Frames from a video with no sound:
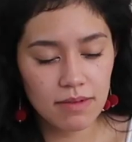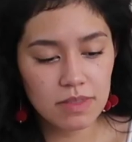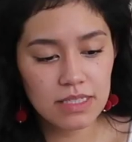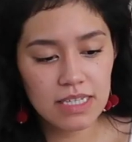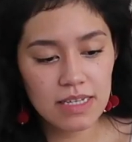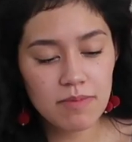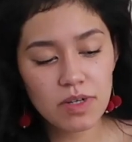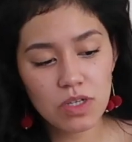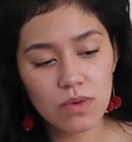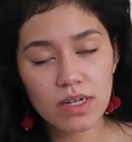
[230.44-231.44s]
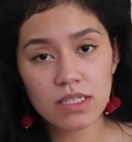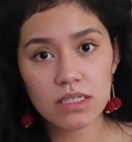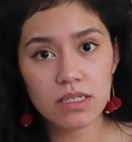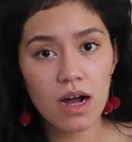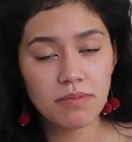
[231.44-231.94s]
seam, but you want
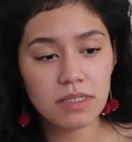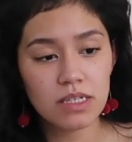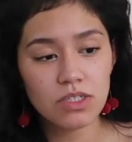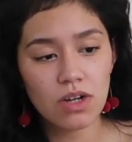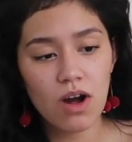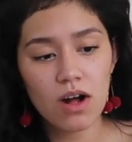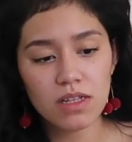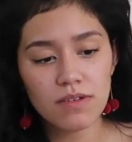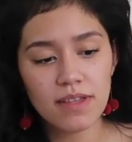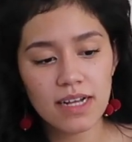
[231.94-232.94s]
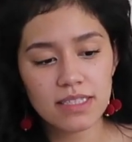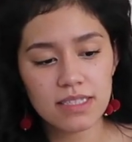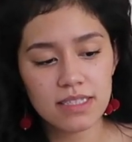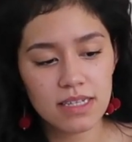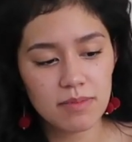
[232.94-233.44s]
to top stitch all of that
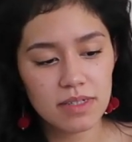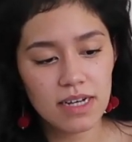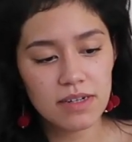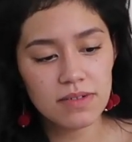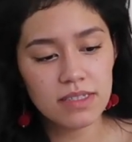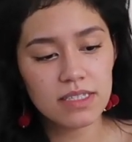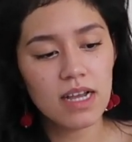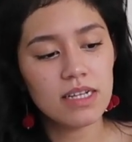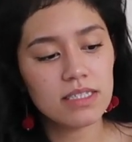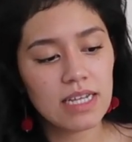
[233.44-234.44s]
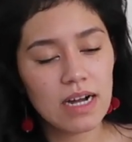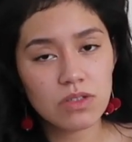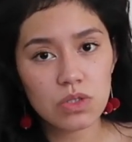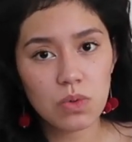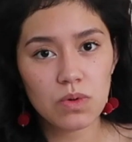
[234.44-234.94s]
seam allowance
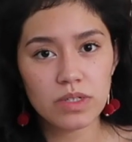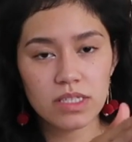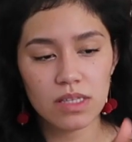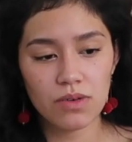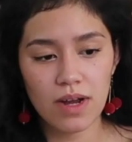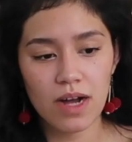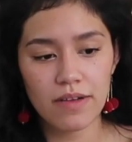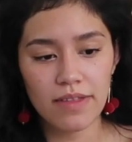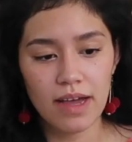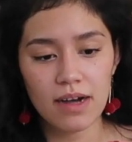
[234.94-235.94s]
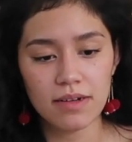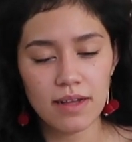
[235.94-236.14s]
down towards the crown of the hat.